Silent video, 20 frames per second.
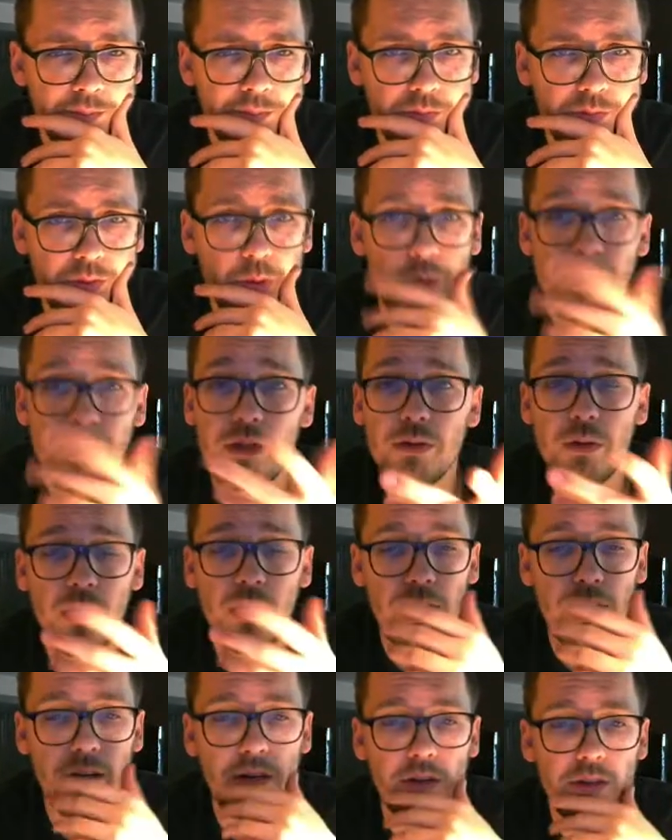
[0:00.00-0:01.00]
Which is where
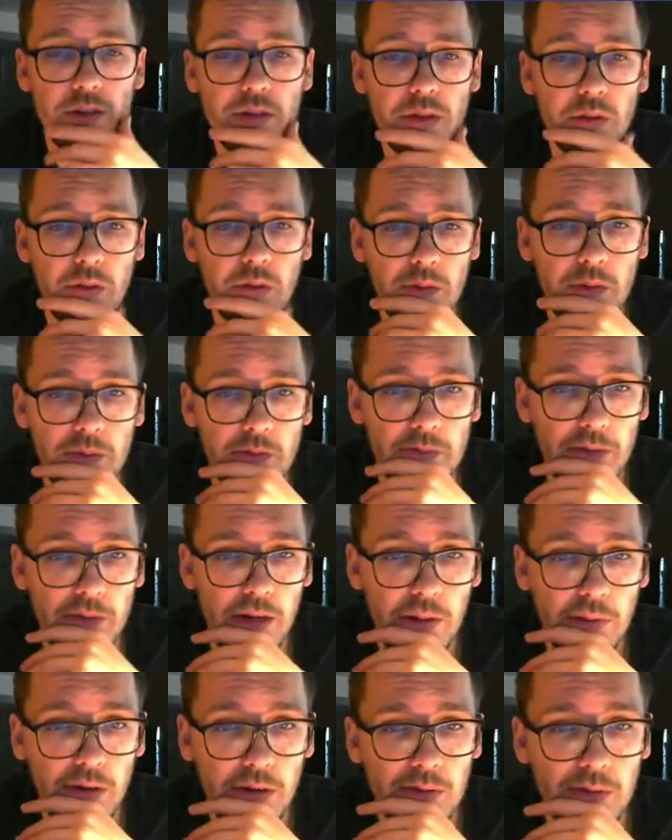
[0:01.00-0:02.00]
I go to school, by
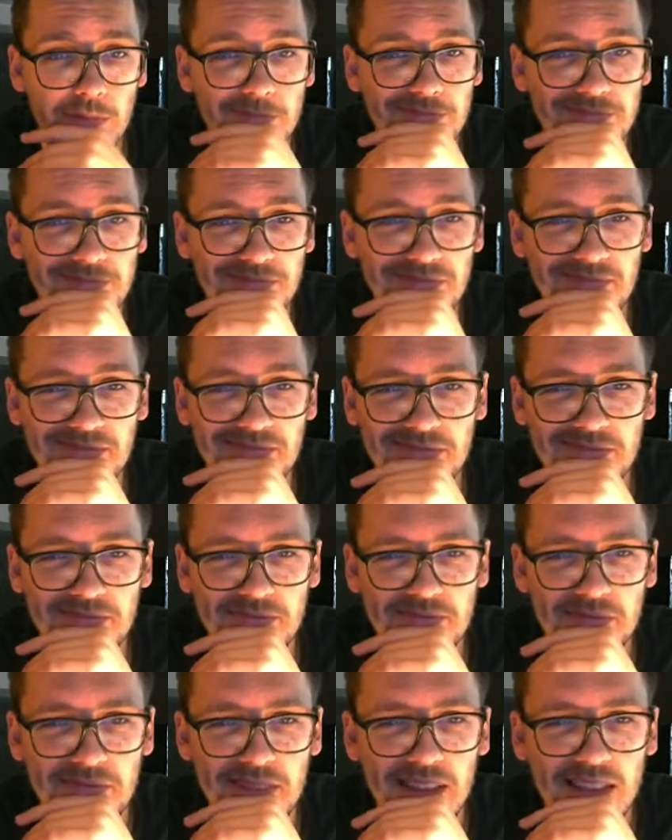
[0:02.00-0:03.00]
the way.
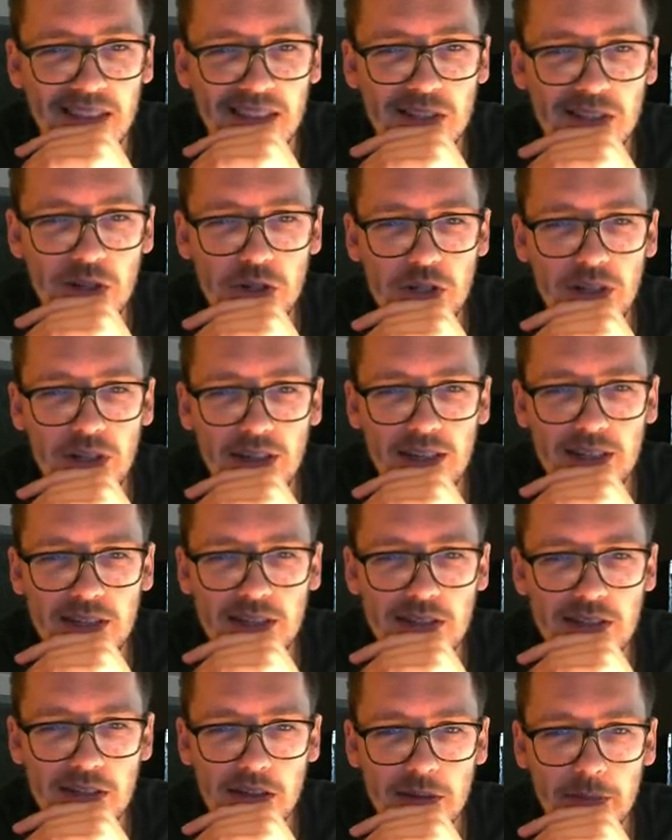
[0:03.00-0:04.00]

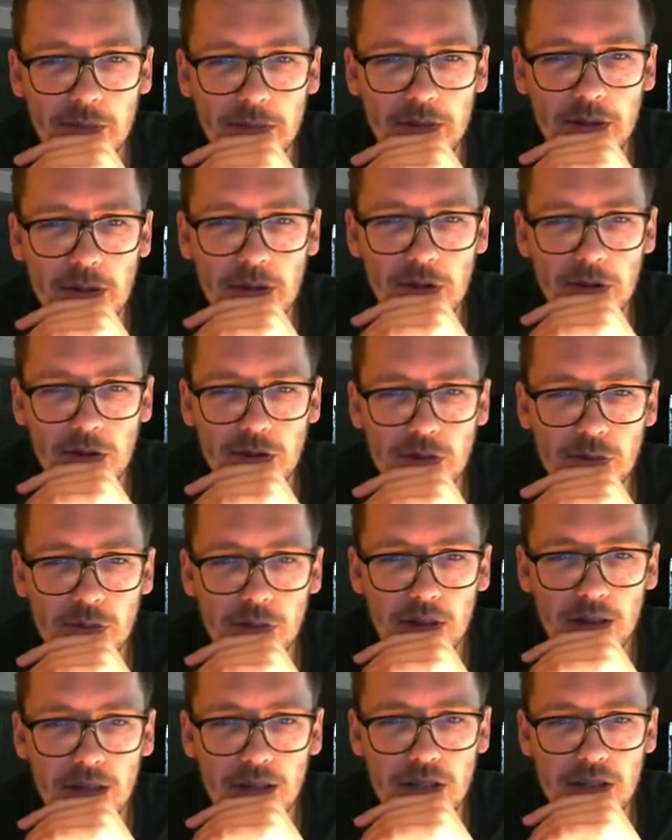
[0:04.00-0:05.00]
Socialists, commuters,
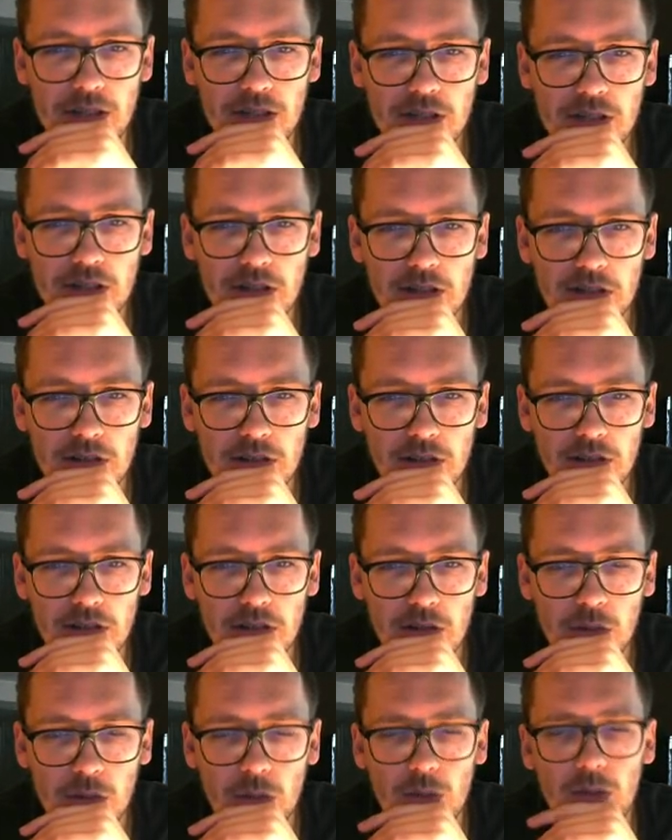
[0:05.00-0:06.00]
religious.
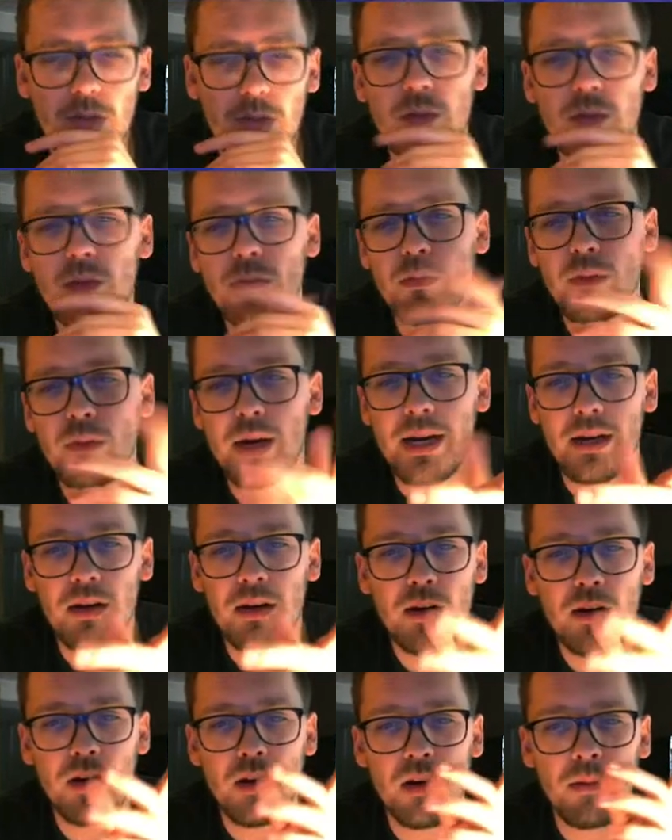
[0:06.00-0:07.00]
Wait,
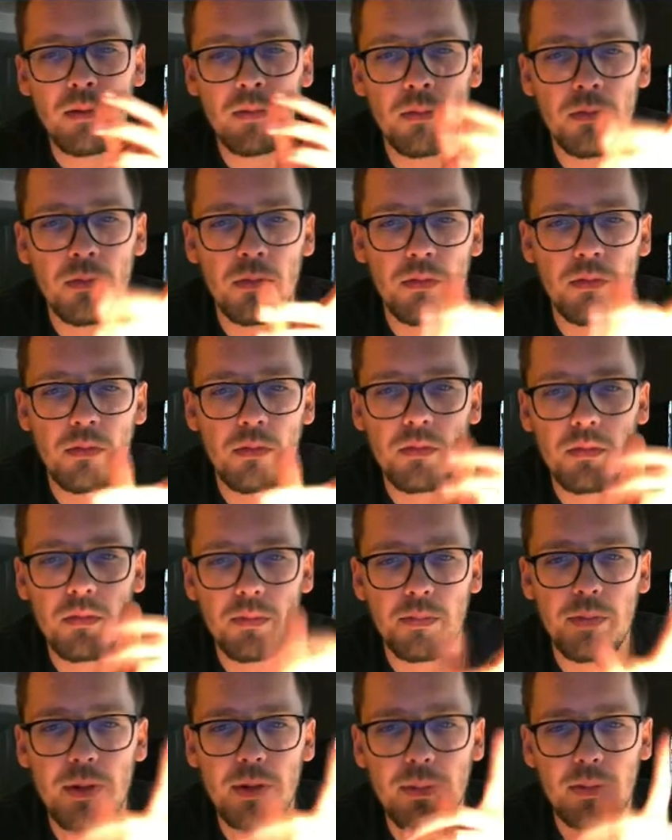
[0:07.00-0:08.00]

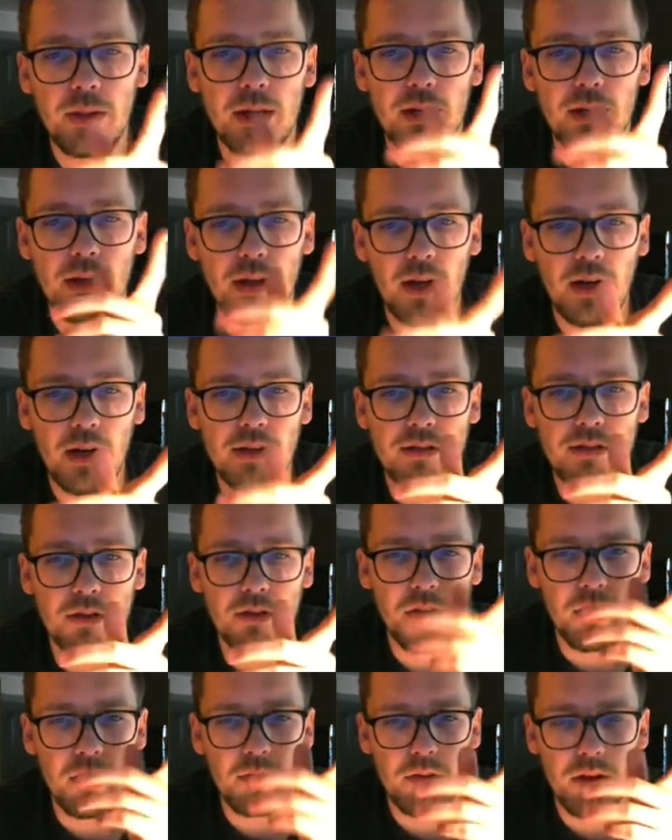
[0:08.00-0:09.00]
people at Ritz are
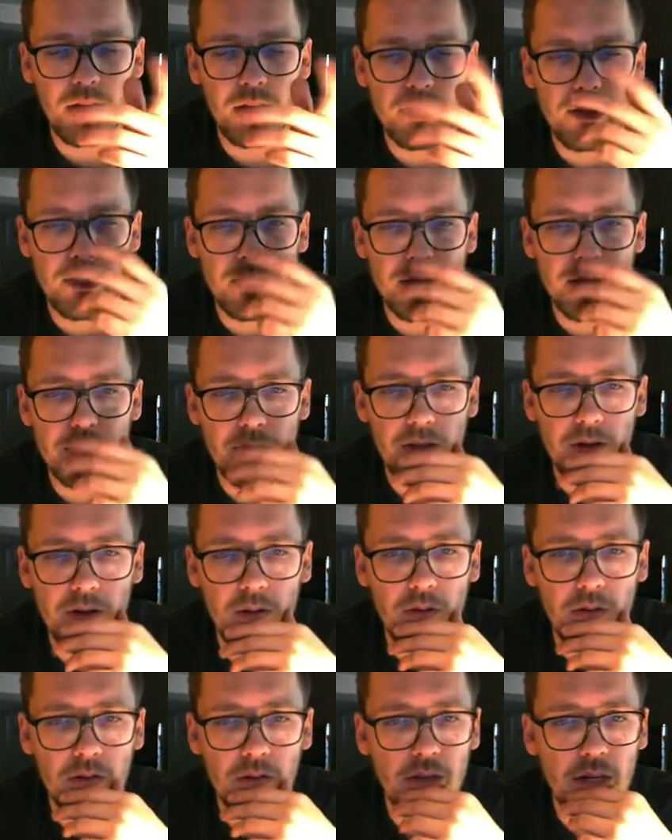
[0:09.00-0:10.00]
not religious,
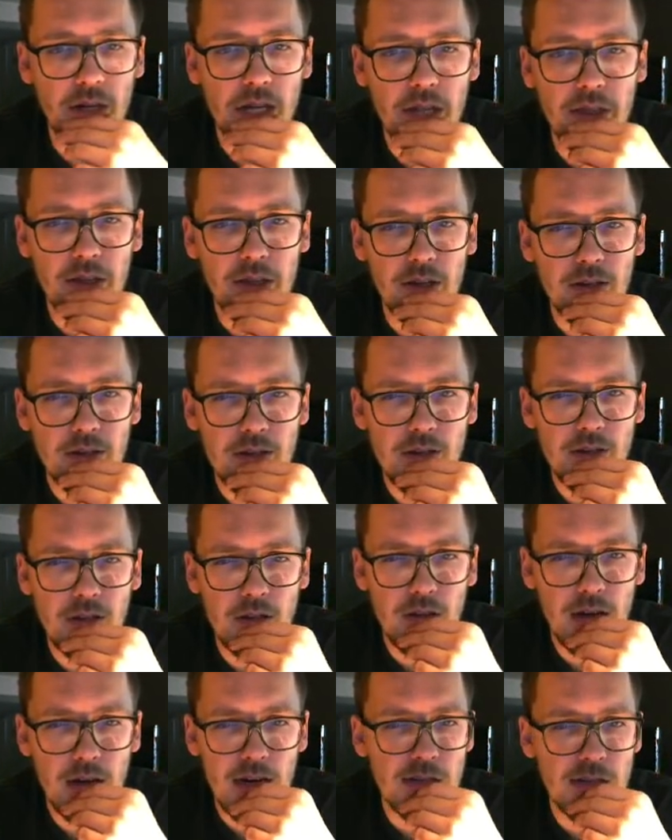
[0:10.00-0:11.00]
they're atheists
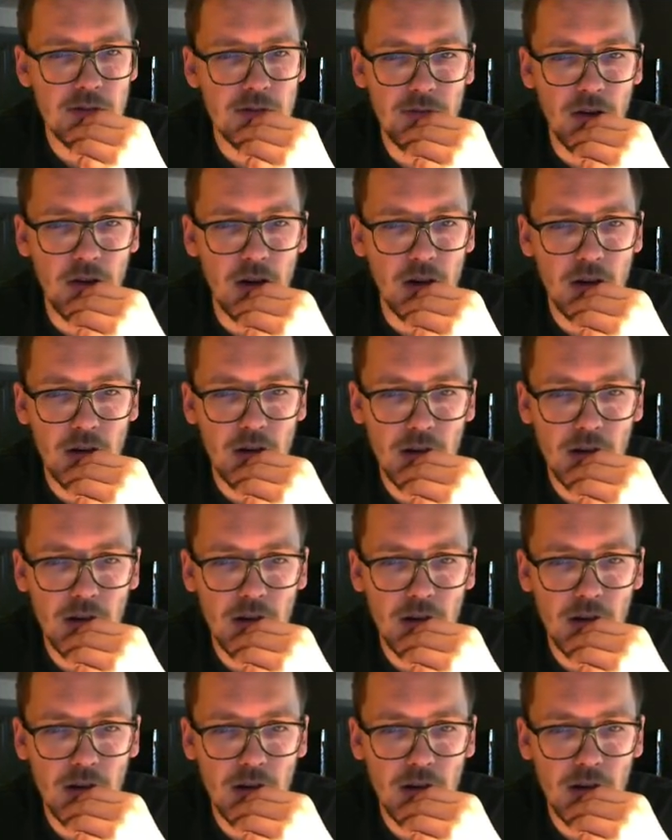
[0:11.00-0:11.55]
as fuck.